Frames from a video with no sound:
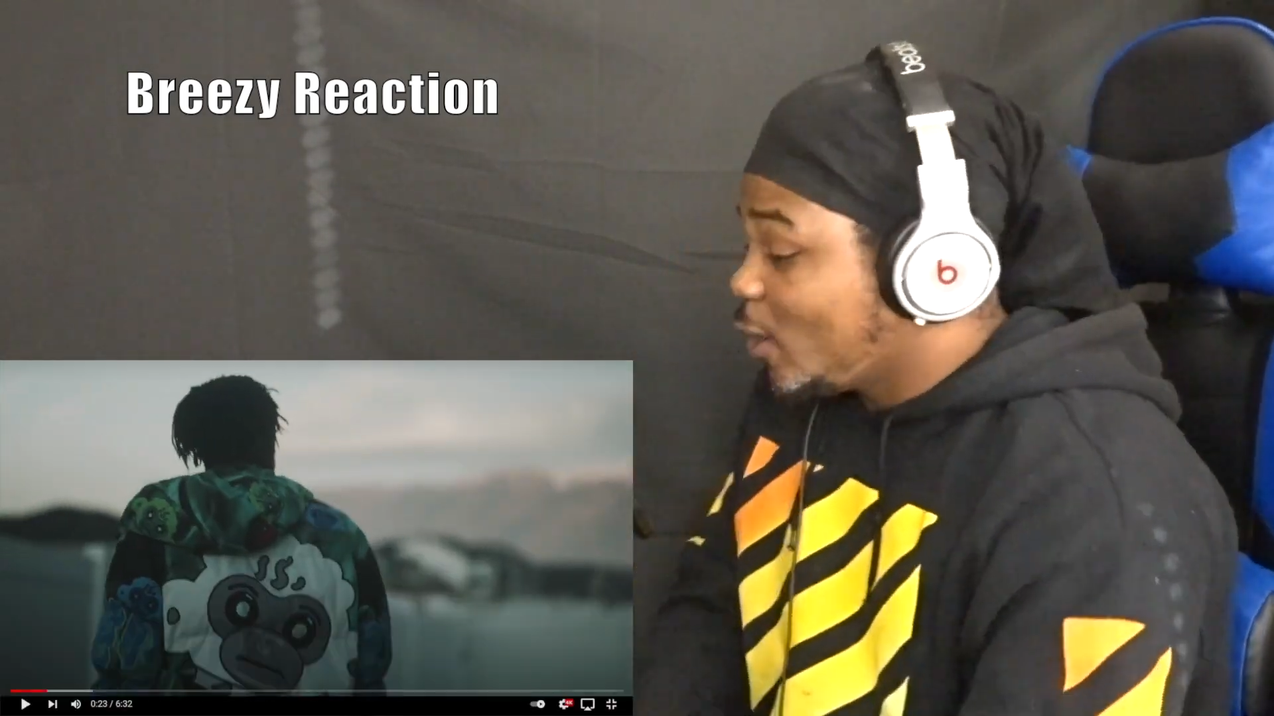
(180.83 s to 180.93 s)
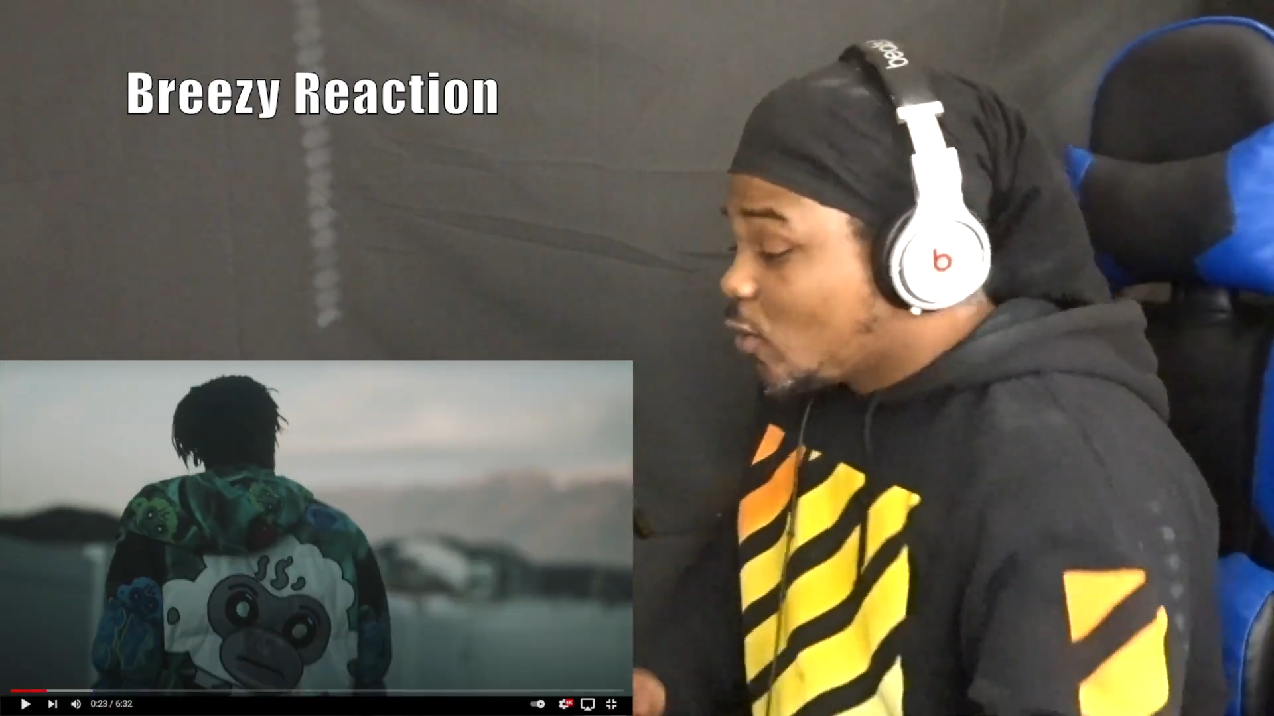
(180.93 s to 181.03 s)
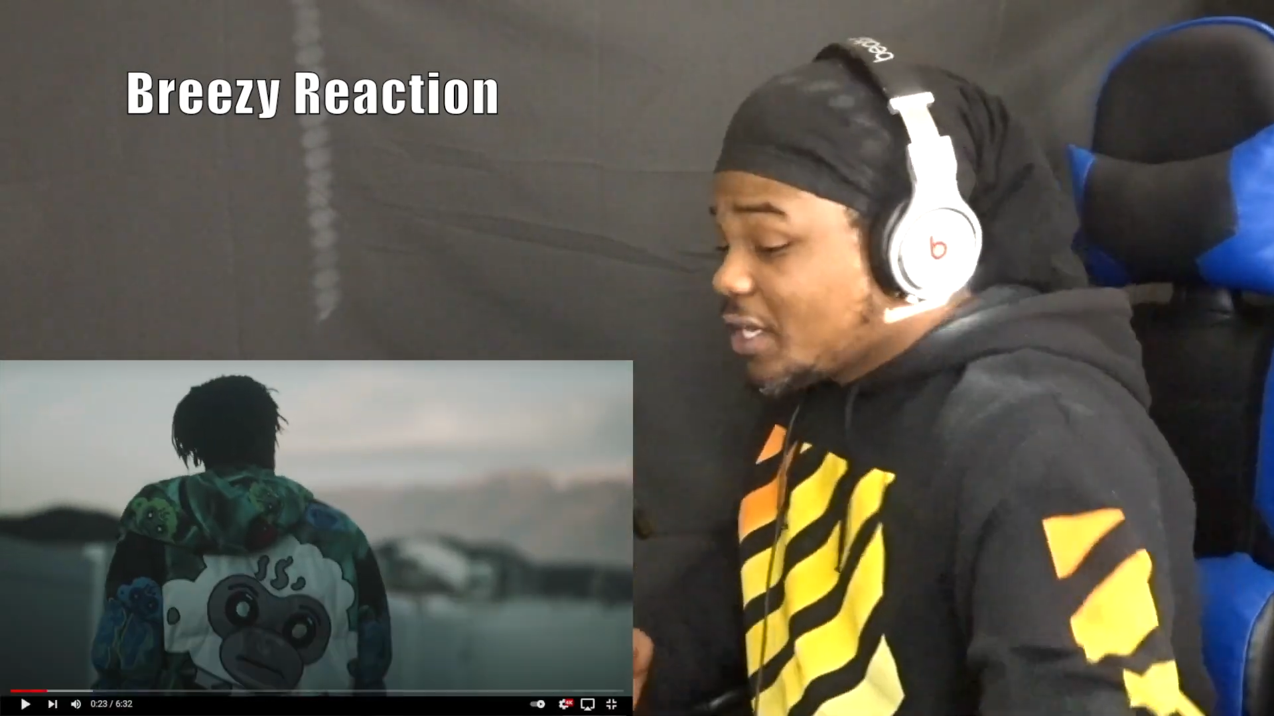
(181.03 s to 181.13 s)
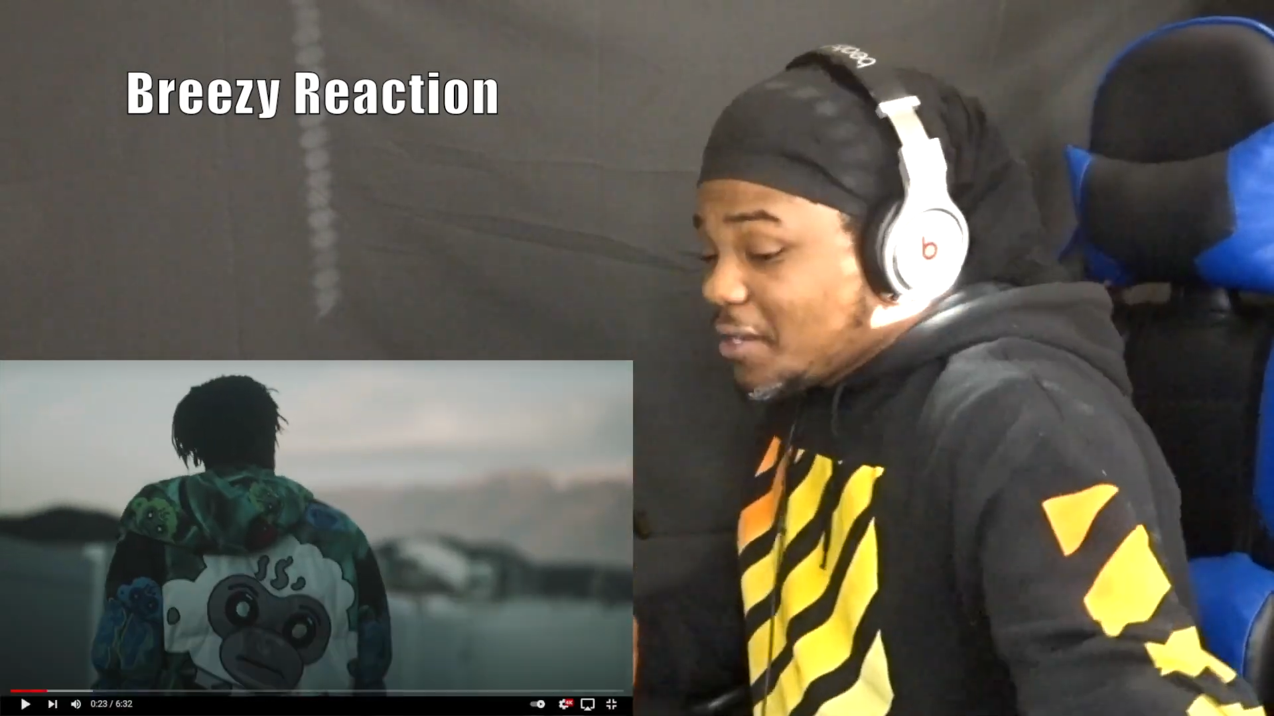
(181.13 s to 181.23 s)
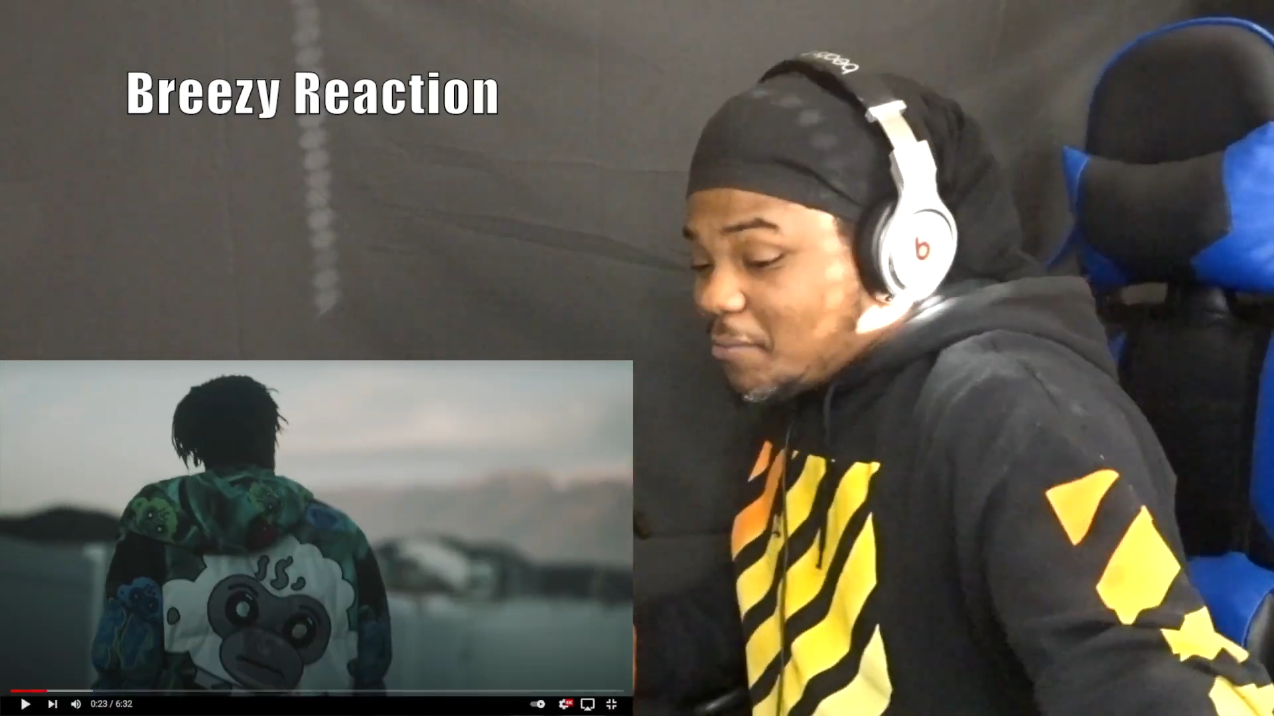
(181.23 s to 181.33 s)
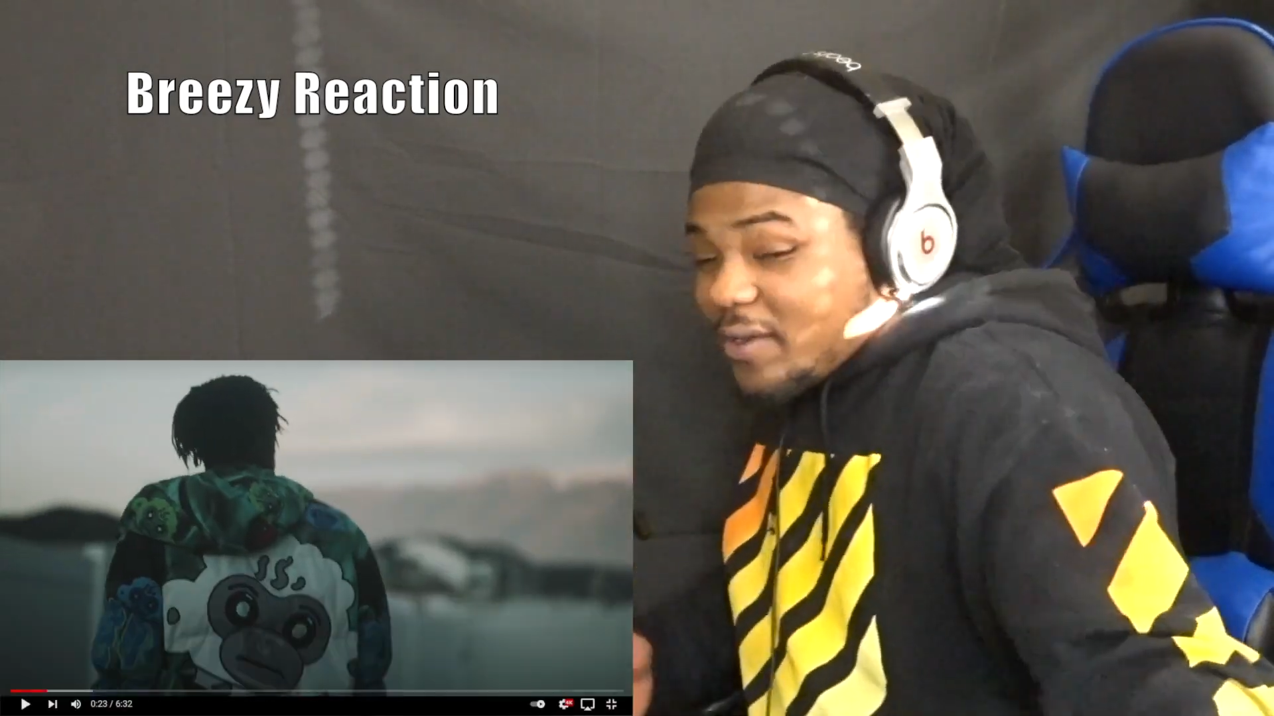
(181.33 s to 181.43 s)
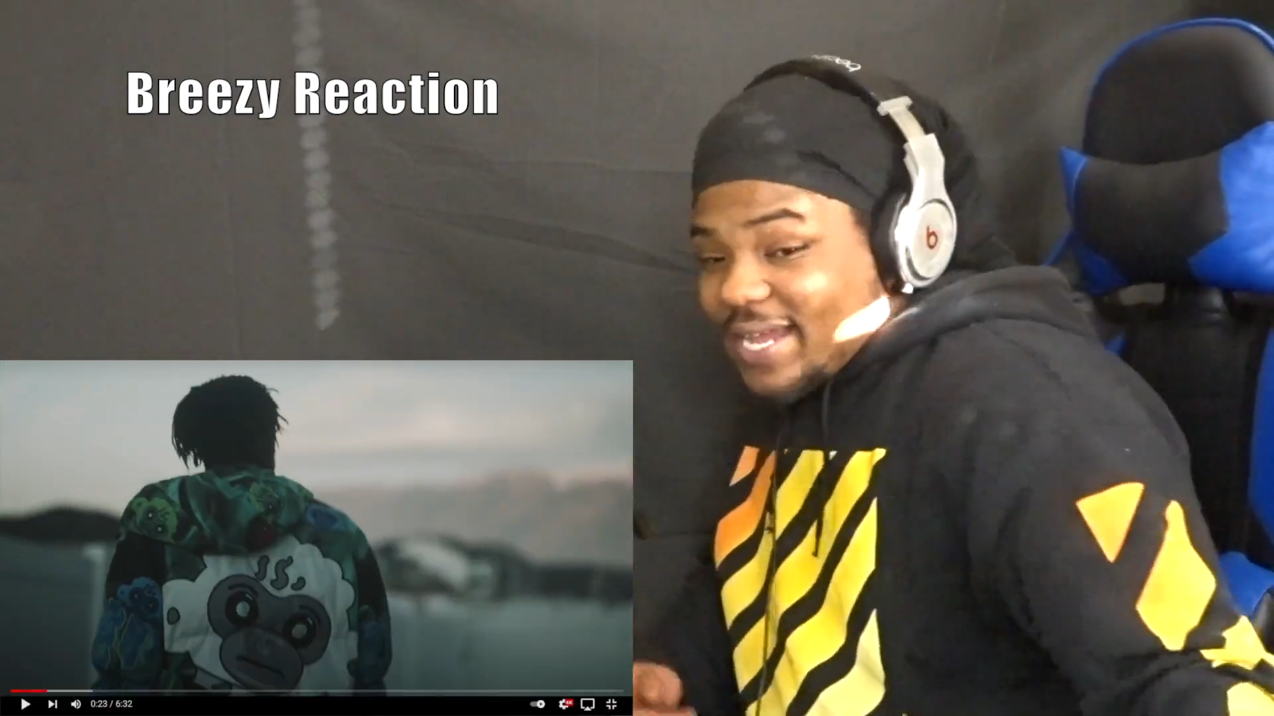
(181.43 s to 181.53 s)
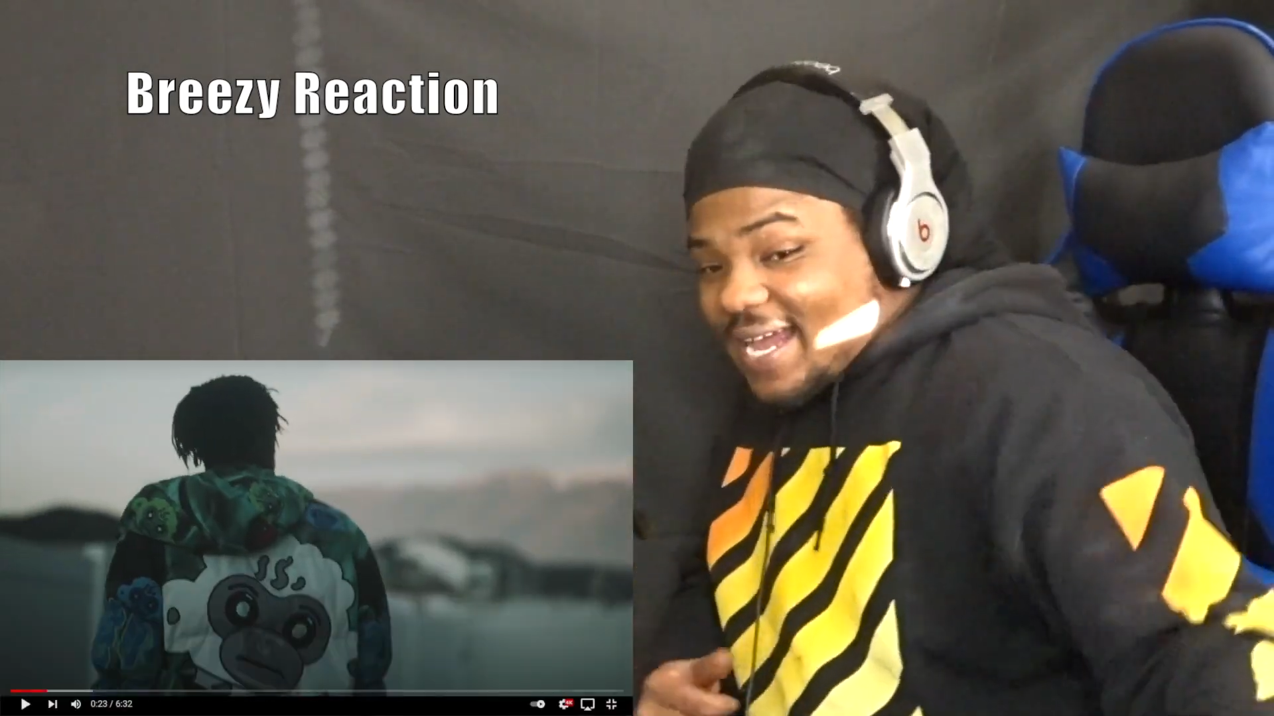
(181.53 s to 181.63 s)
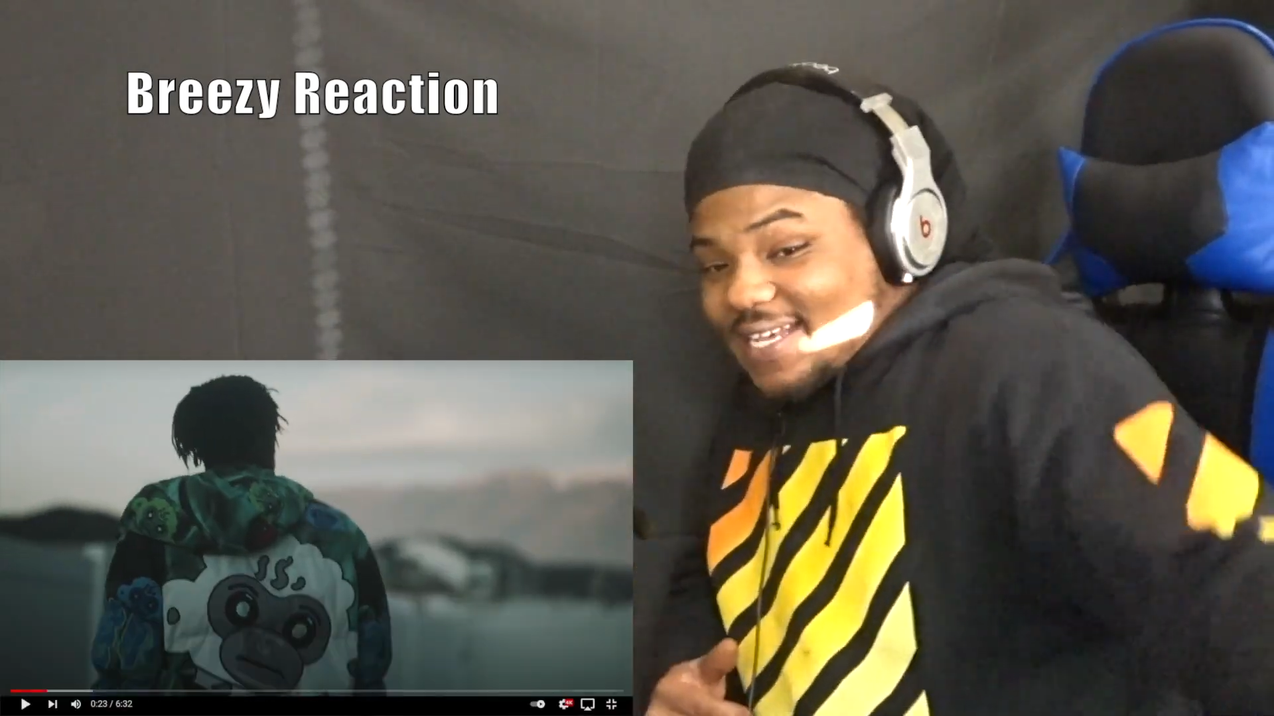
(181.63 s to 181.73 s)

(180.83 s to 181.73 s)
I know Young Boy